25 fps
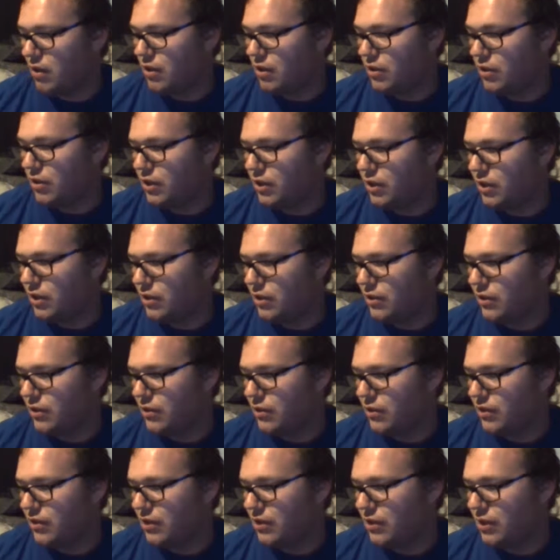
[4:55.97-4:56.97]

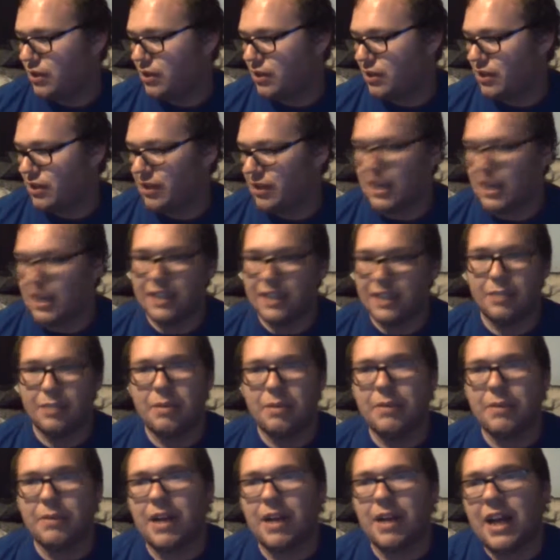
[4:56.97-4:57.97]
So, the last
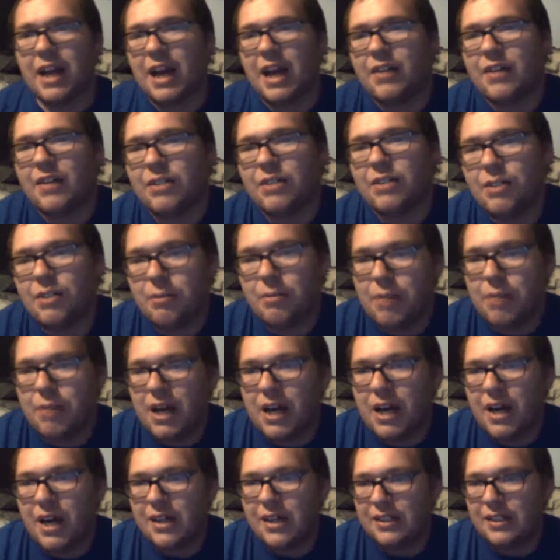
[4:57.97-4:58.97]
amiibo I have to
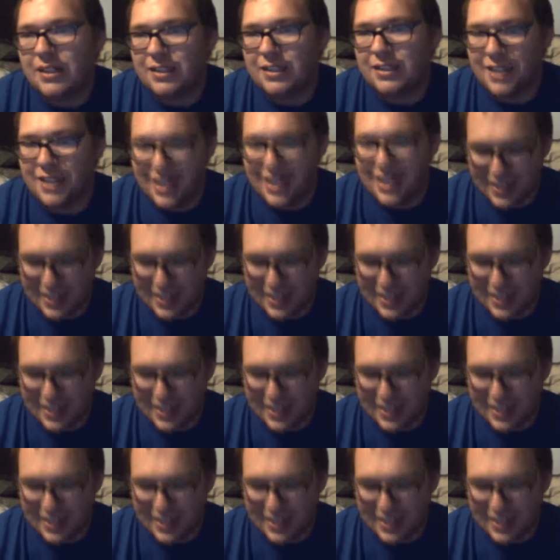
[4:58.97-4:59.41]
unbox,